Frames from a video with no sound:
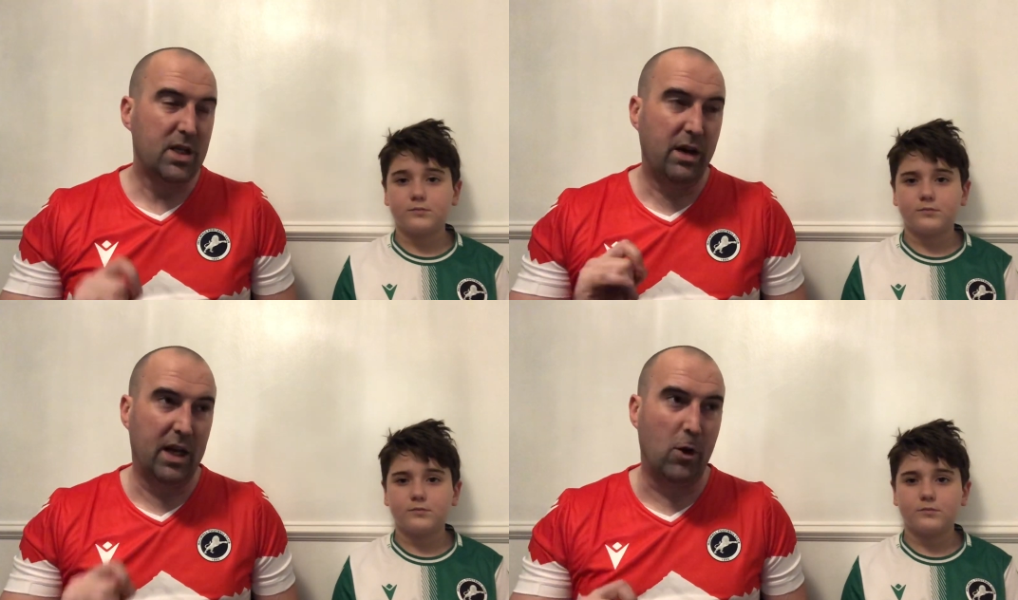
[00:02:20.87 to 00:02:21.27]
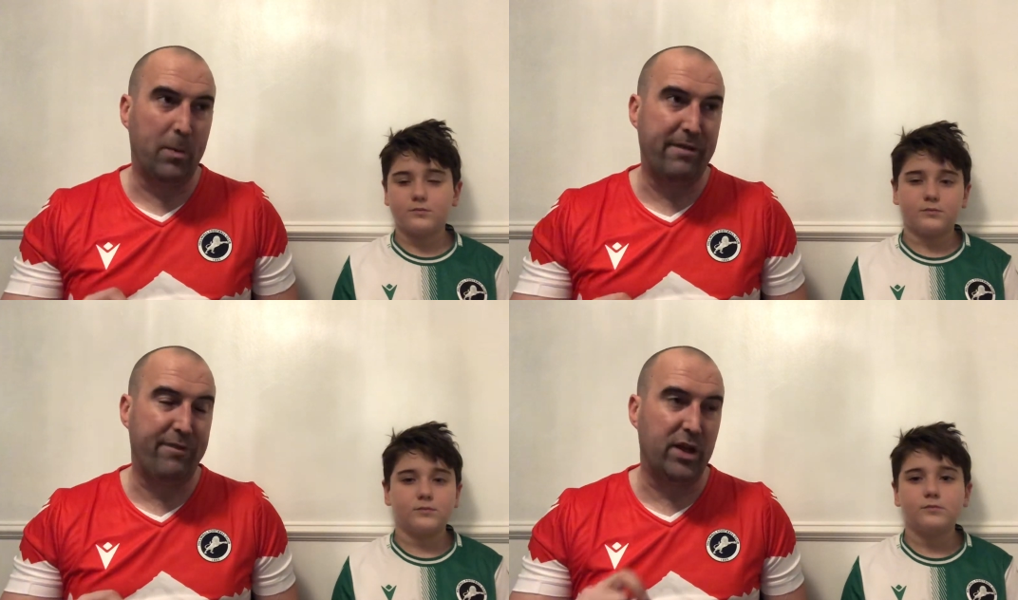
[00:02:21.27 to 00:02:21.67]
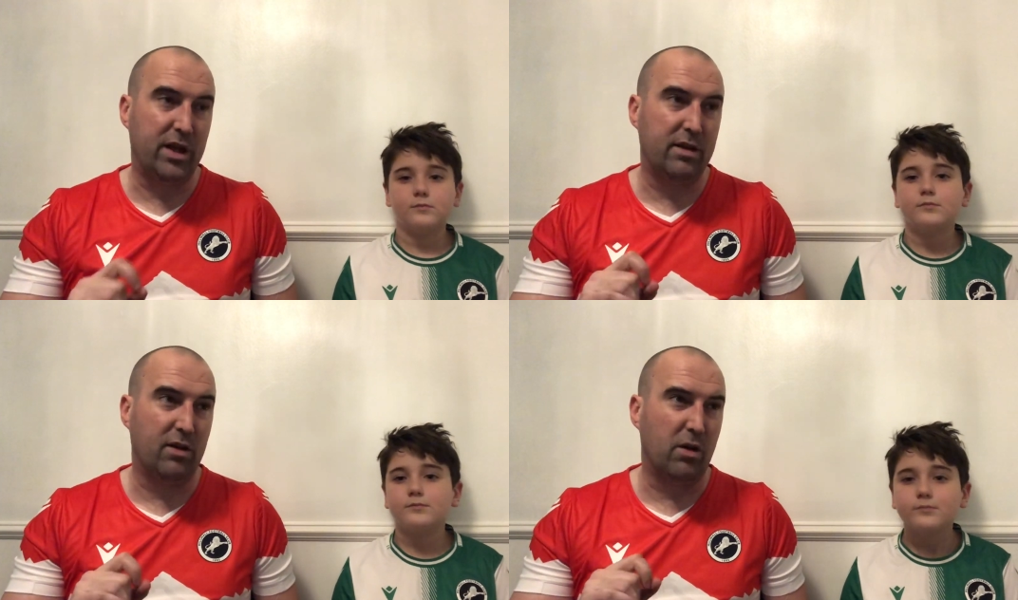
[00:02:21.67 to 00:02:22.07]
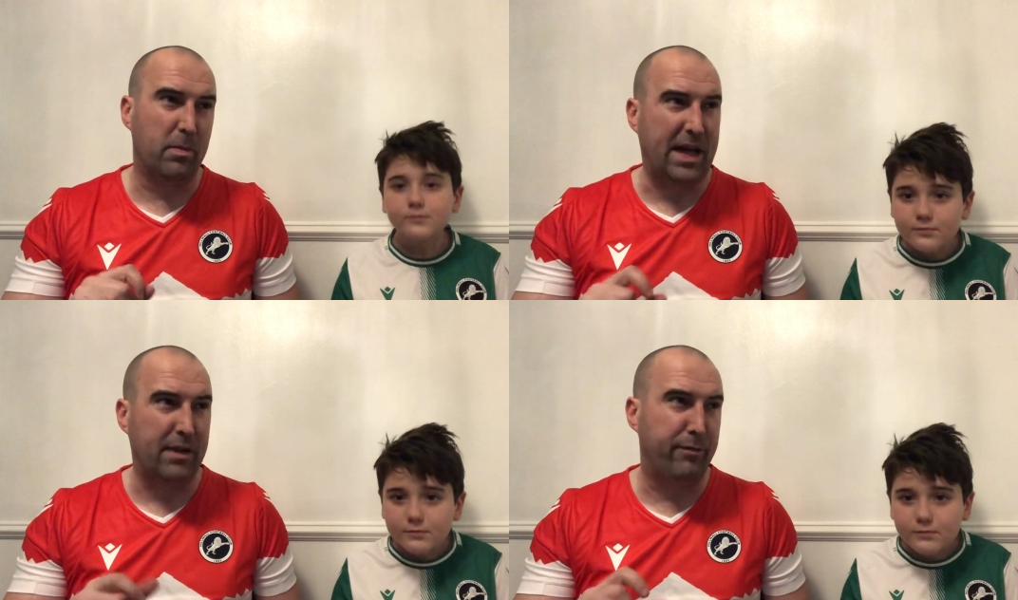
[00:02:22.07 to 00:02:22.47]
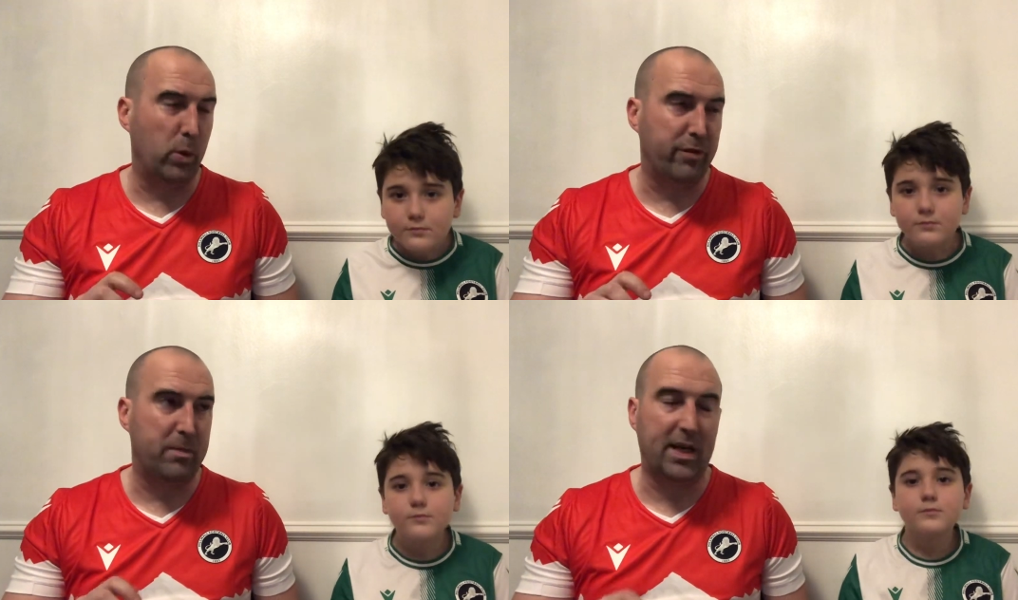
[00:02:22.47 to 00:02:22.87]
Speaker 1: a little bit for the on the back the
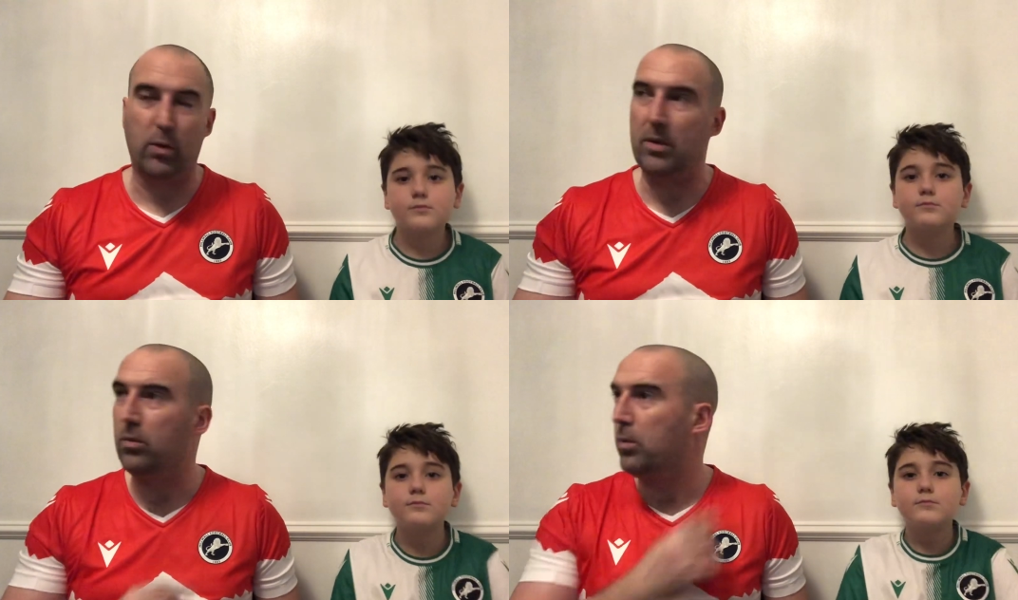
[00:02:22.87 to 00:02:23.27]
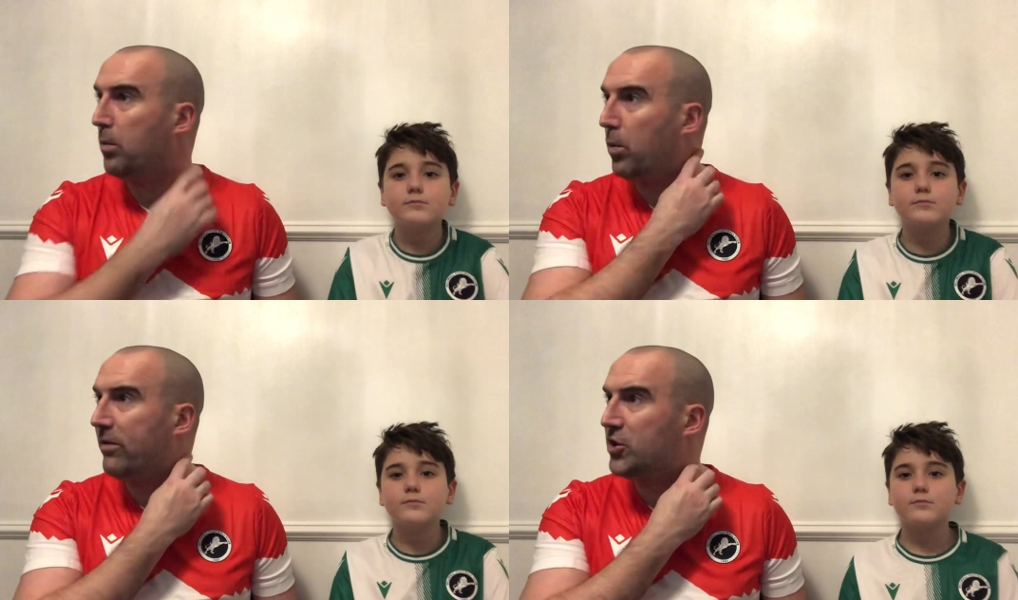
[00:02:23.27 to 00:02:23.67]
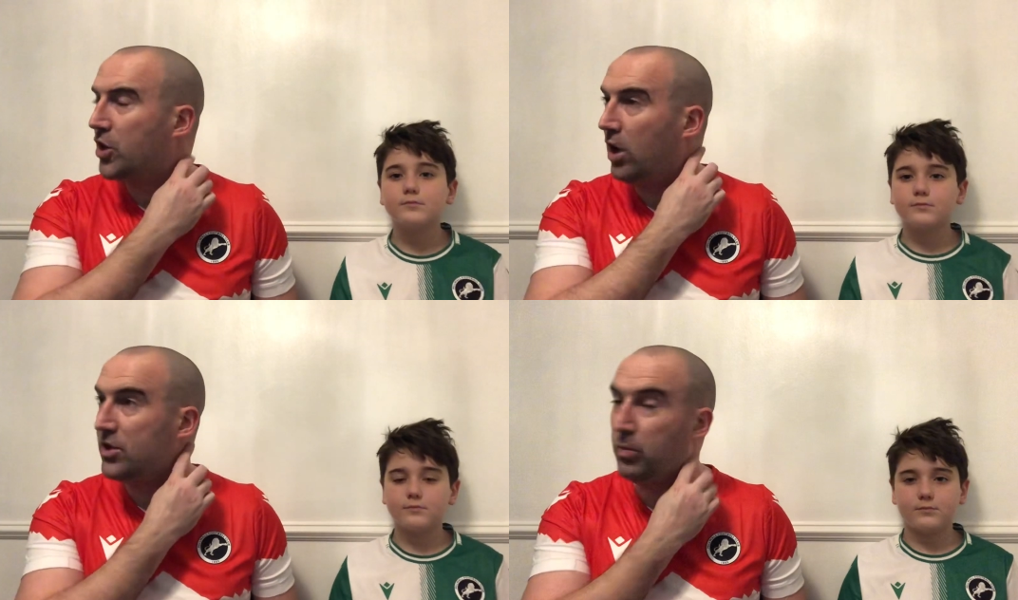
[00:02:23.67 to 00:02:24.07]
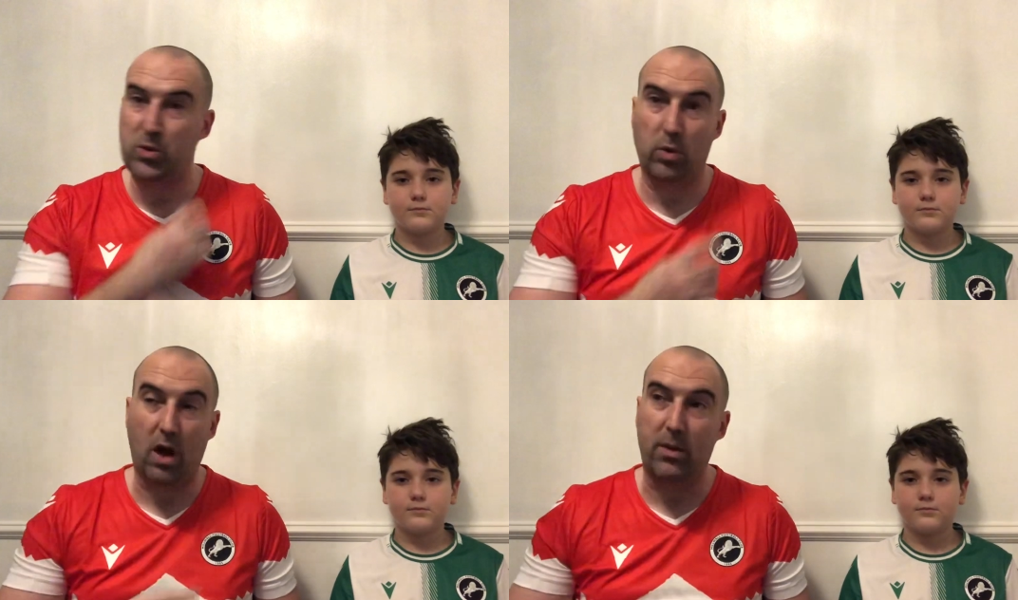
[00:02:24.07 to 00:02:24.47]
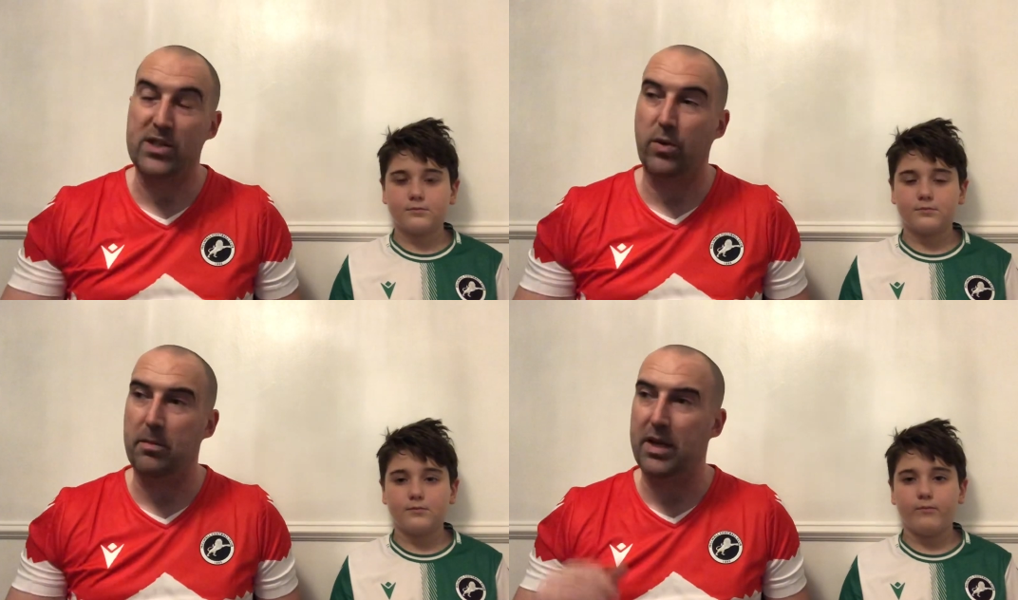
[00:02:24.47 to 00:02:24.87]
40th minute when with a chance which we'll go
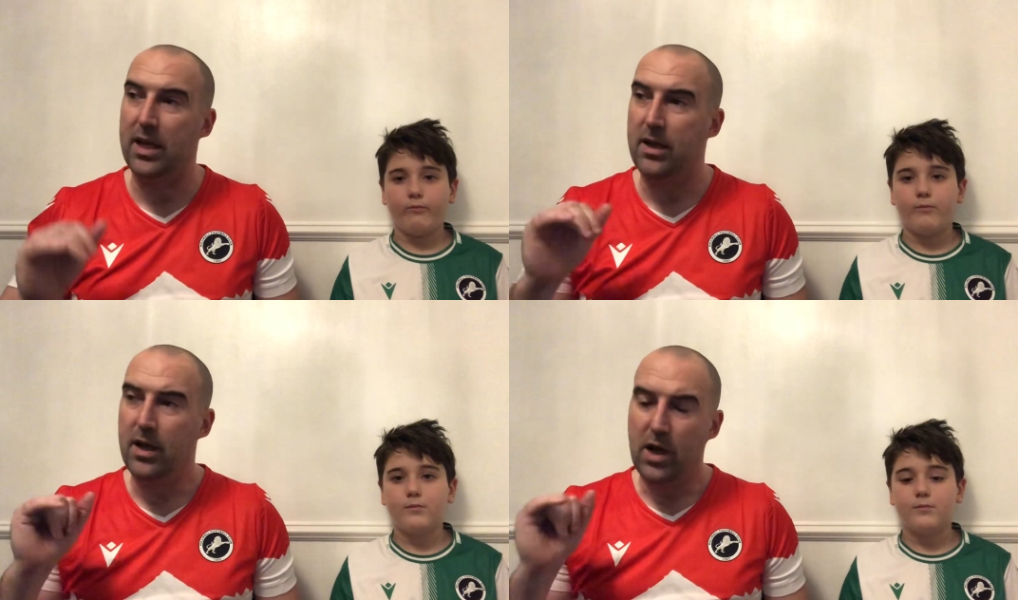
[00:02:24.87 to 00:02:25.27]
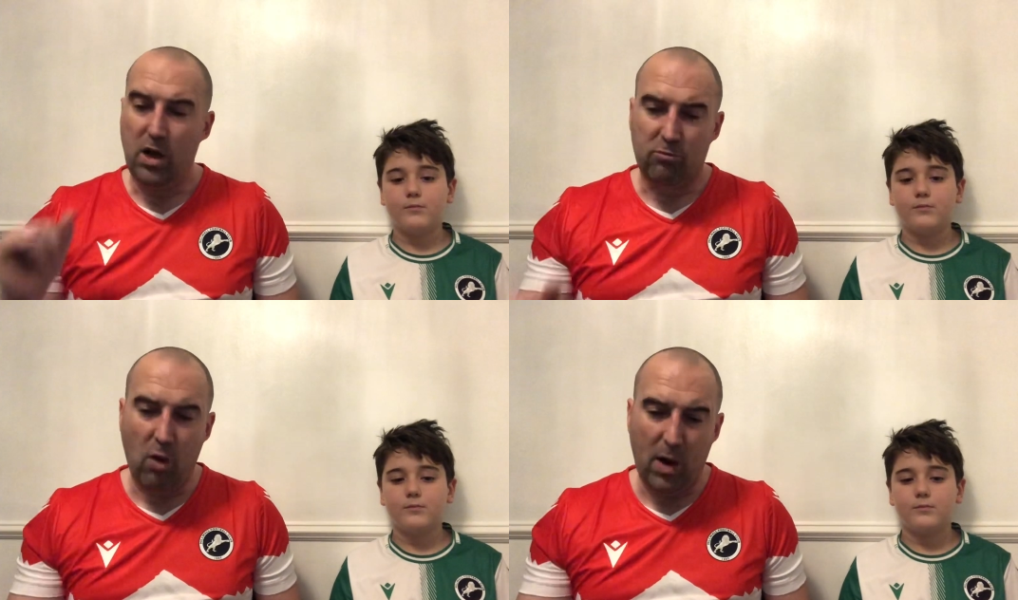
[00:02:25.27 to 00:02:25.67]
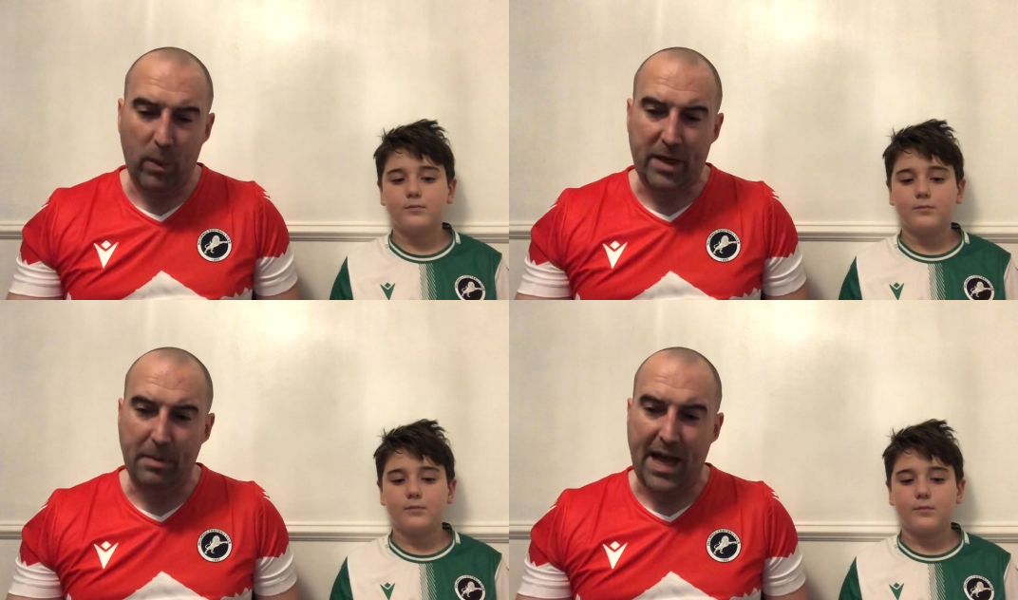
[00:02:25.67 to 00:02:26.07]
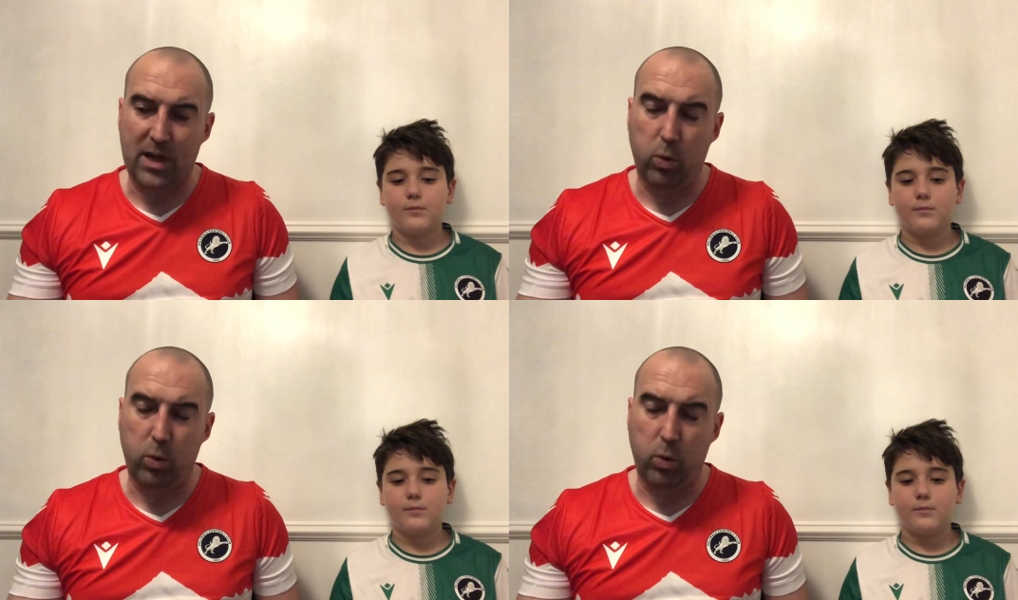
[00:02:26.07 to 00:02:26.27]
into in a minute. Right wing back